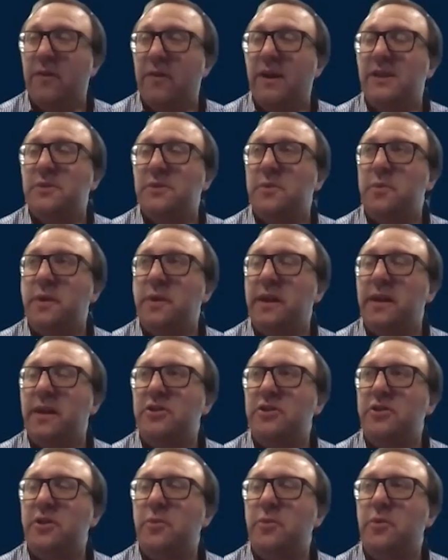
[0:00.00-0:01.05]
us, when we
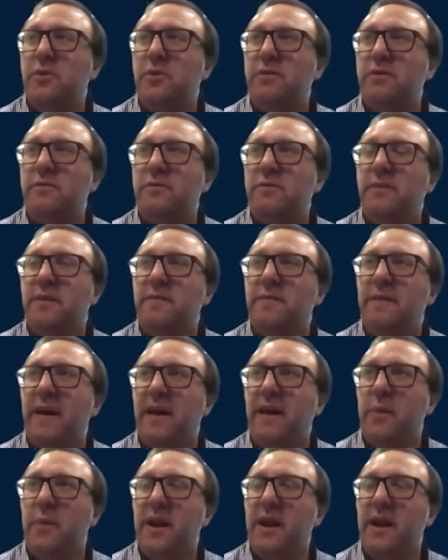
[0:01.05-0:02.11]
initially were
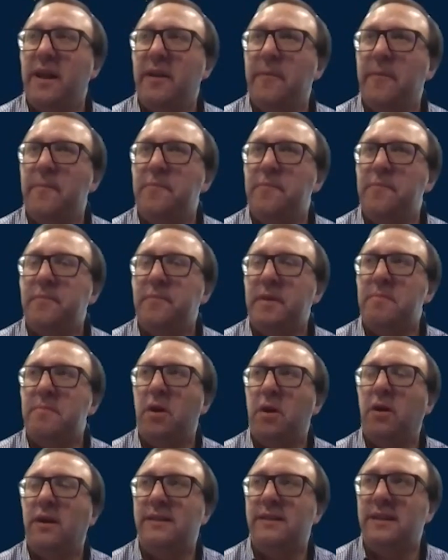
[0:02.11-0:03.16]
evaluating
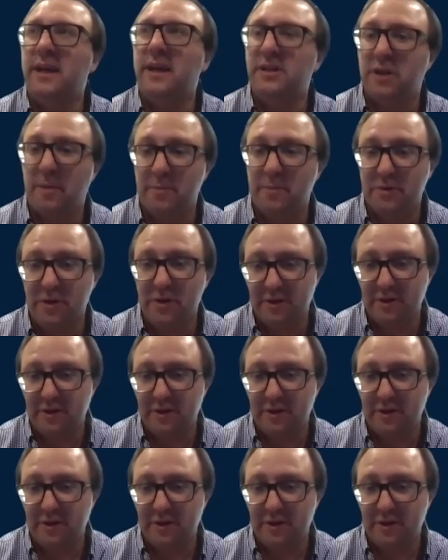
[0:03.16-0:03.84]
market size opportunities,